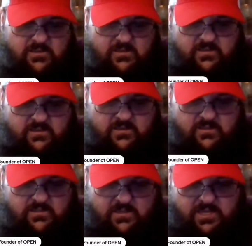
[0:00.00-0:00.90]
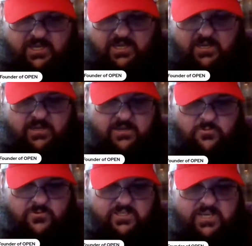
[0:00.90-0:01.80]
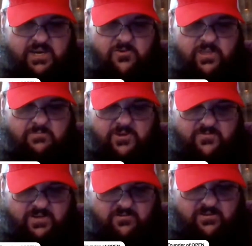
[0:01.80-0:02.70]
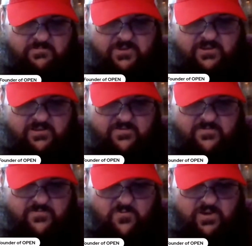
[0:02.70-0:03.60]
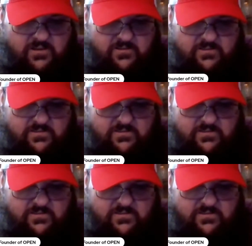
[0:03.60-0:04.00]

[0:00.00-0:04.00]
They will tear that motherfucker up for real.